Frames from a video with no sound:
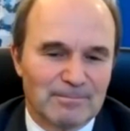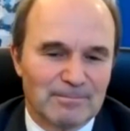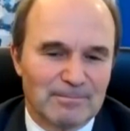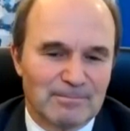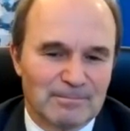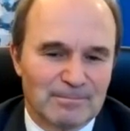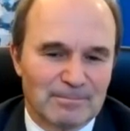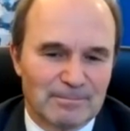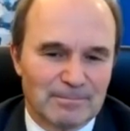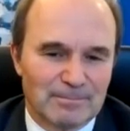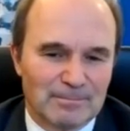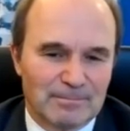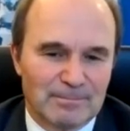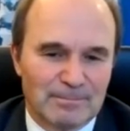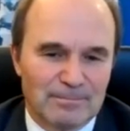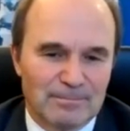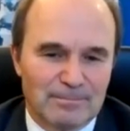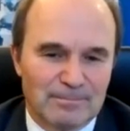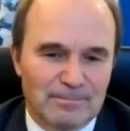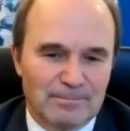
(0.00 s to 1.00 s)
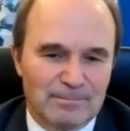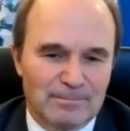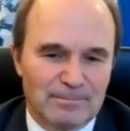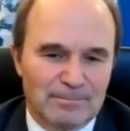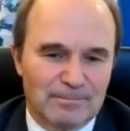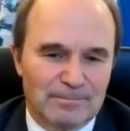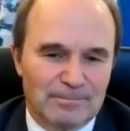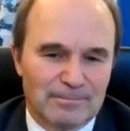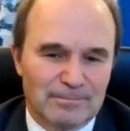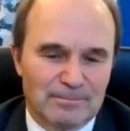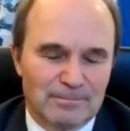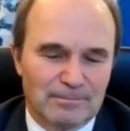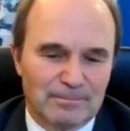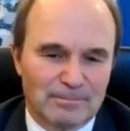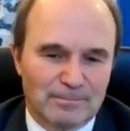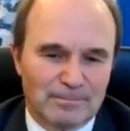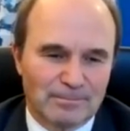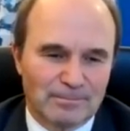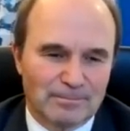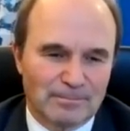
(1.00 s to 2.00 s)

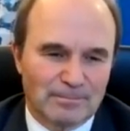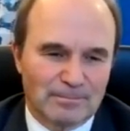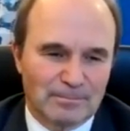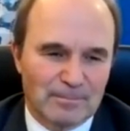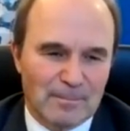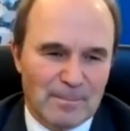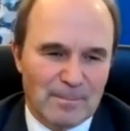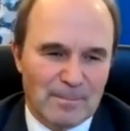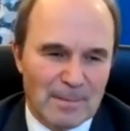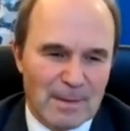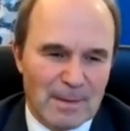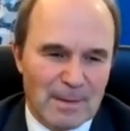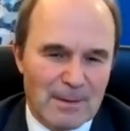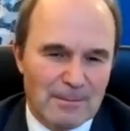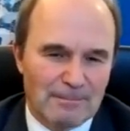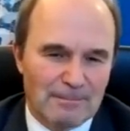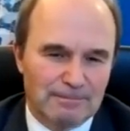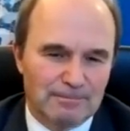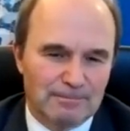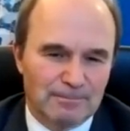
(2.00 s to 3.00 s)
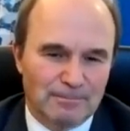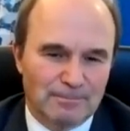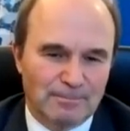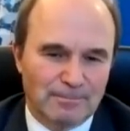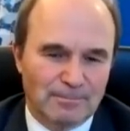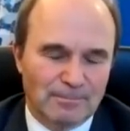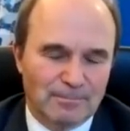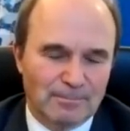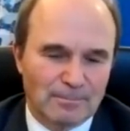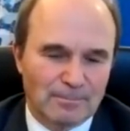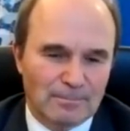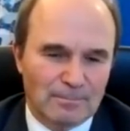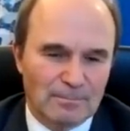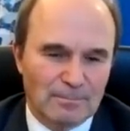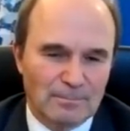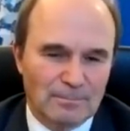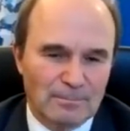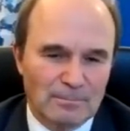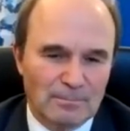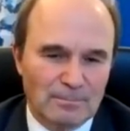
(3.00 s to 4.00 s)

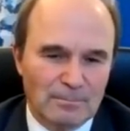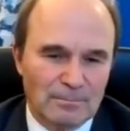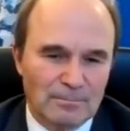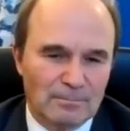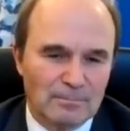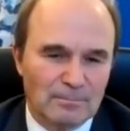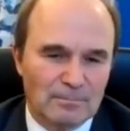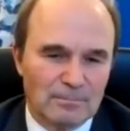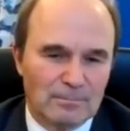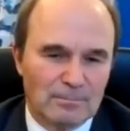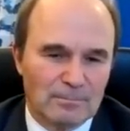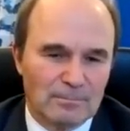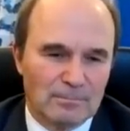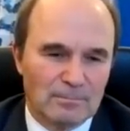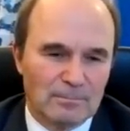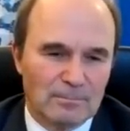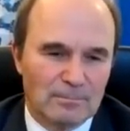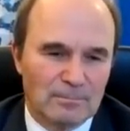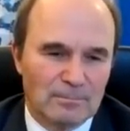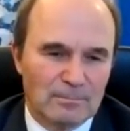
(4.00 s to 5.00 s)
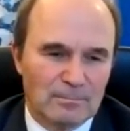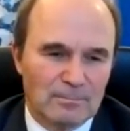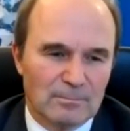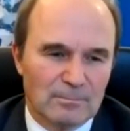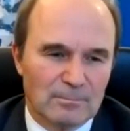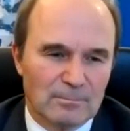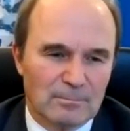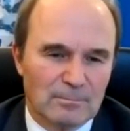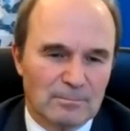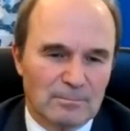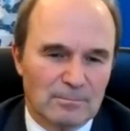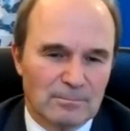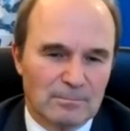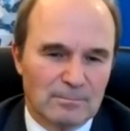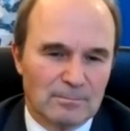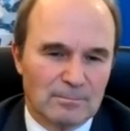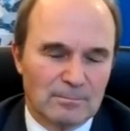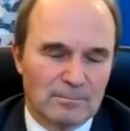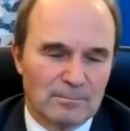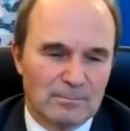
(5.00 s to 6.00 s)

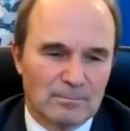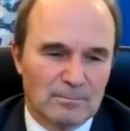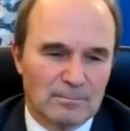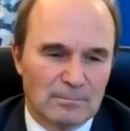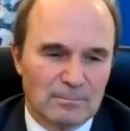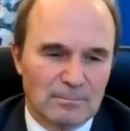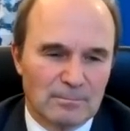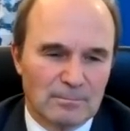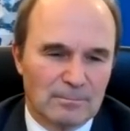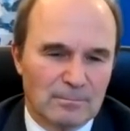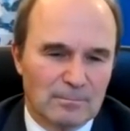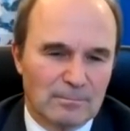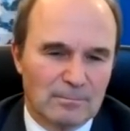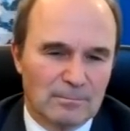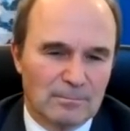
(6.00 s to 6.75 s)
(silent)